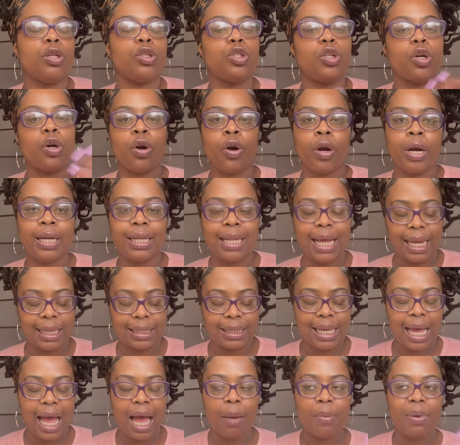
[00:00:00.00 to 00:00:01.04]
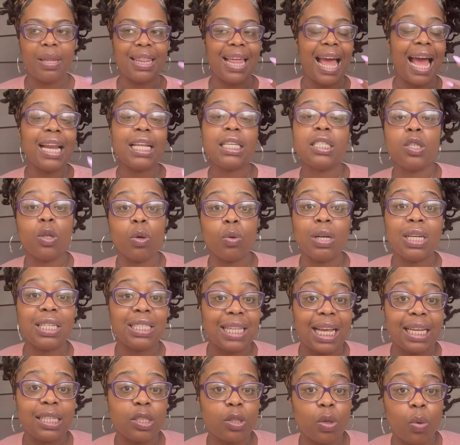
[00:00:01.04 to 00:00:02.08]
during that time. And that is the, because
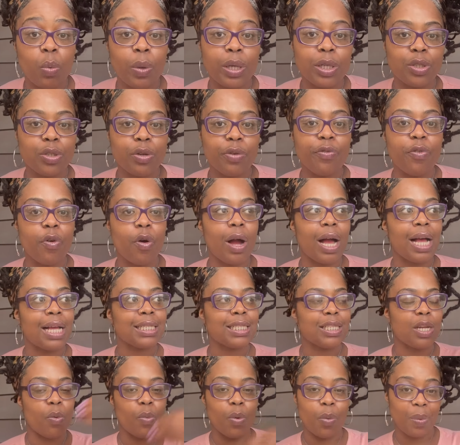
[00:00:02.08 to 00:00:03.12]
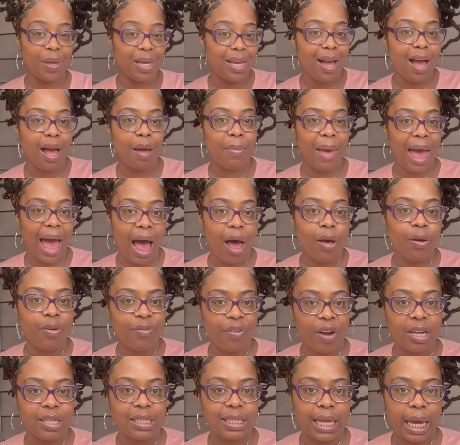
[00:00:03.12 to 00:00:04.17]
that's the winter for us. Now, when we come out
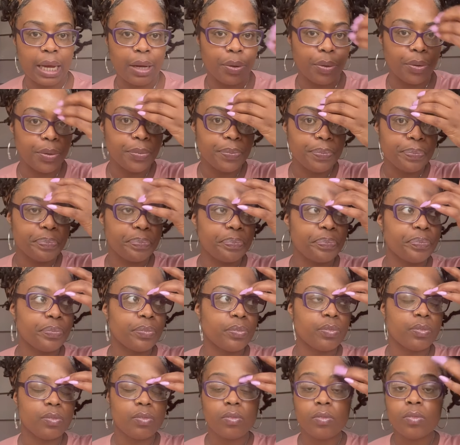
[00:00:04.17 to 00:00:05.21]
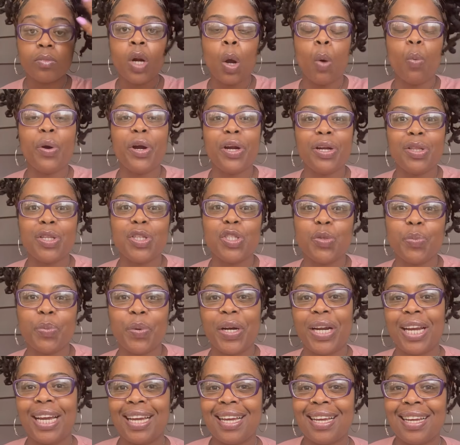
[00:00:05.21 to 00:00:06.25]
of our cycle, we're in the
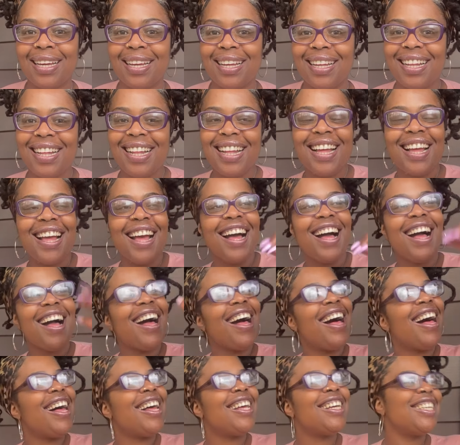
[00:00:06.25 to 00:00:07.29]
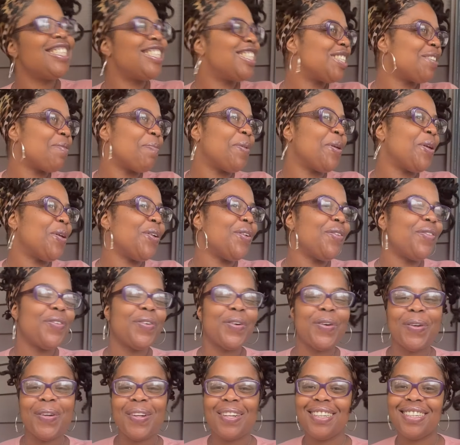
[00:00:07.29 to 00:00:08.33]
spring. Oh, it's
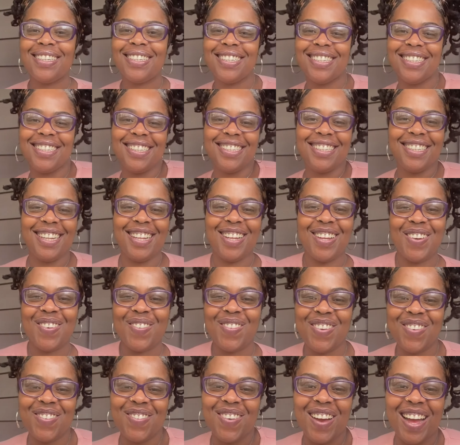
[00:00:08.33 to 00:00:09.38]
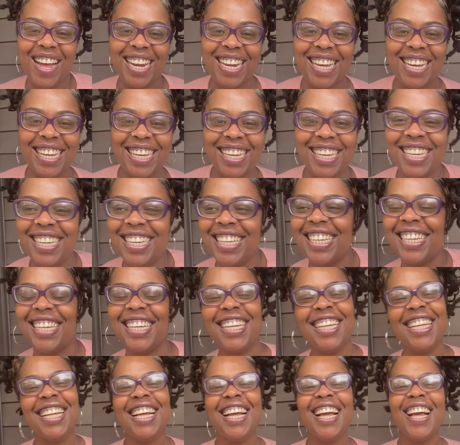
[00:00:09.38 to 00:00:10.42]
beautiful. Are we ready?
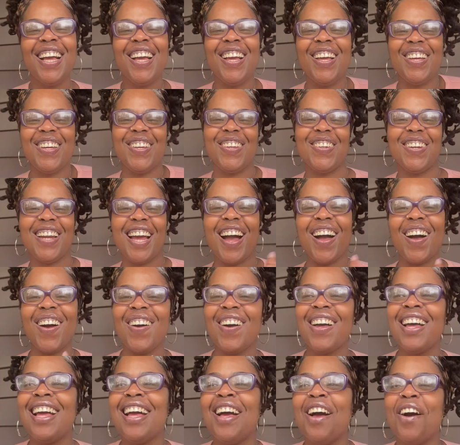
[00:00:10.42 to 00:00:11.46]
You know,